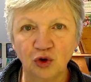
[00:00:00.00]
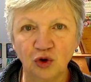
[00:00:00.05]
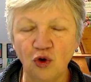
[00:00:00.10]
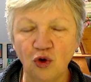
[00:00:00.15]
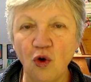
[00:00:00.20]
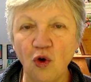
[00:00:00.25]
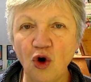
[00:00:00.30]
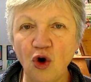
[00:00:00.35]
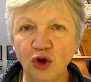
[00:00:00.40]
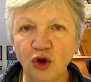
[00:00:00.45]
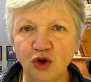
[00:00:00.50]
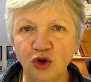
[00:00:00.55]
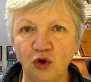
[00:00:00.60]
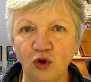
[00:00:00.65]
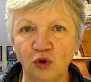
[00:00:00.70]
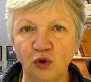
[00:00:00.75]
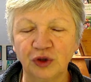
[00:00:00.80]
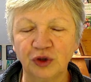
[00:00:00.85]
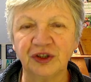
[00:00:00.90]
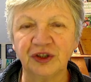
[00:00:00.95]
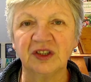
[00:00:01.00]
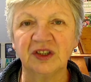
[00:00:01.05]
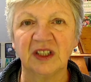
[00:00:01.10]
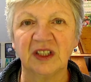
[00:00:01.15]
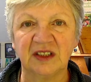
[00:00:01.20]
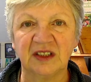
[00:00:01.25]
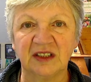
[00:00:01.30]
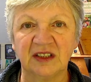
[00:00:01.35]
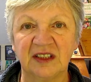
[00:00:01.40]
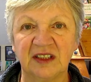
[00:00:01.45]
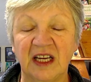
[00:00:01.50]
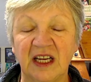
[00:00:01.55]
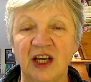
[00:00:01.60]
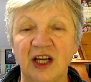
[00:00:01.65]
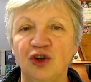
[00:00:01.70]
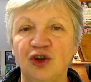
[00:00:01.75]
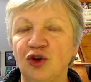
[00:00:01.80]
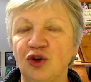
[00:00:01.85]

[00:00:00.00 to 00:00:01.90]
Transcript: Go on courses, as I say,